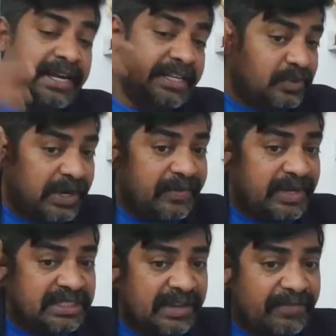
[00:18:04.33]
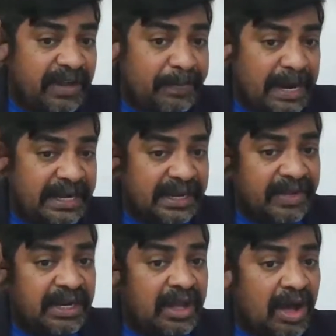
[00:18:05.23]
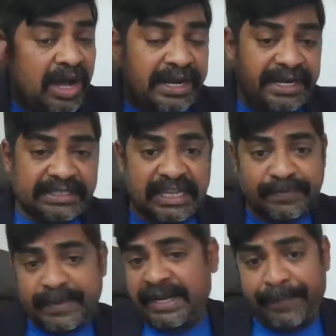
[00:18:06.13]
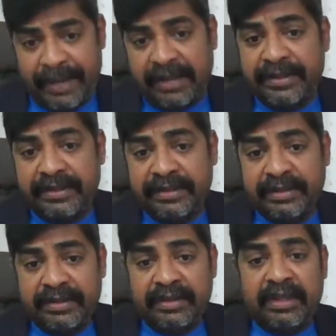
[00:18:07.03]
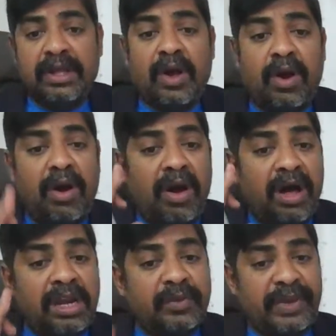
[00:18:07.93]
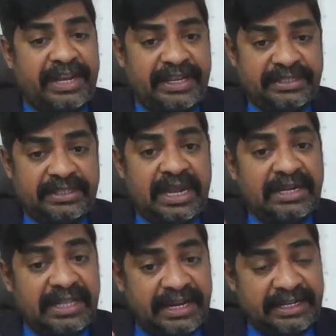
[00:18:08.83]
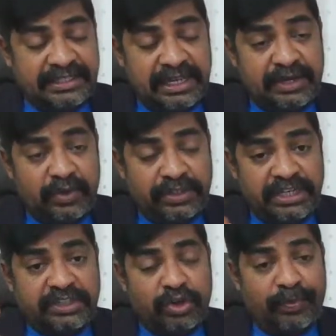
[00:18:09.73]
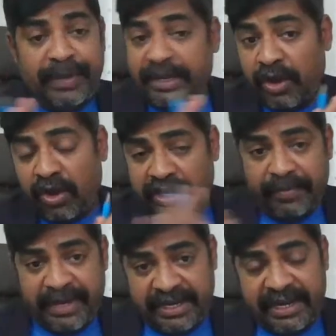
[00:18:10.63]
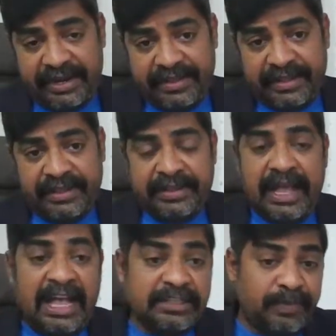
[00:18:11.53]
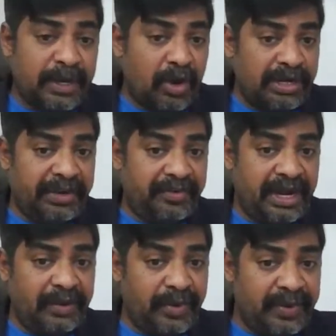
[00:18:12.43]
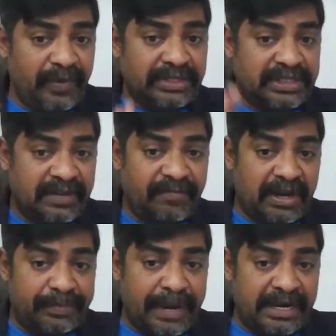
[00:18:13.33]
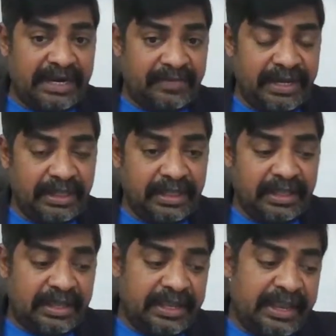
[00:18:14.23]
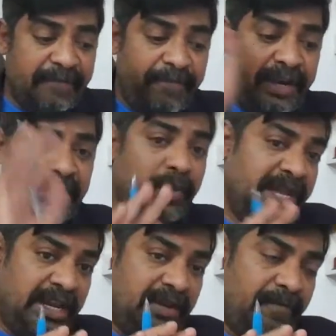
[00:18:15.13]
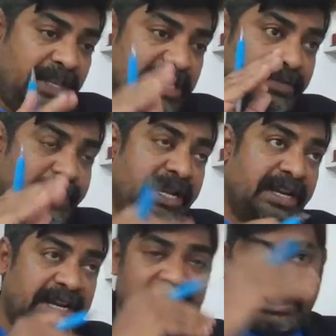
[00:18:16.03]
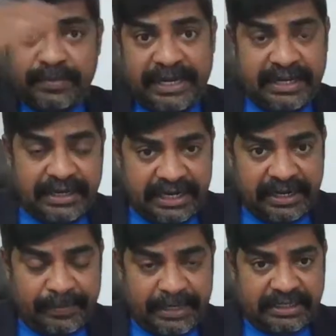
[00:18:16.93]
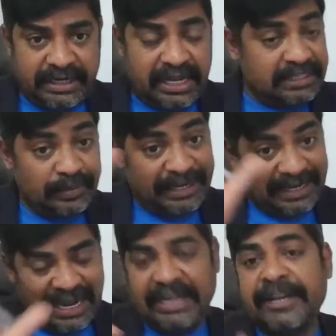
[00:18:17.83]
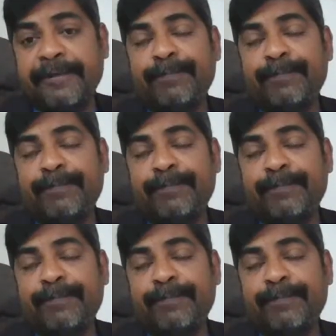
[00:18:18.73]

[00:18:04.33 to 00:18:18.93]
it is 21 CFR Part 11, or it is as per HIPAA. All queries and their resolution should be documented. As per Audit Trial 21 CFR Part 11, every query which is being raised by data manager has to be tracked,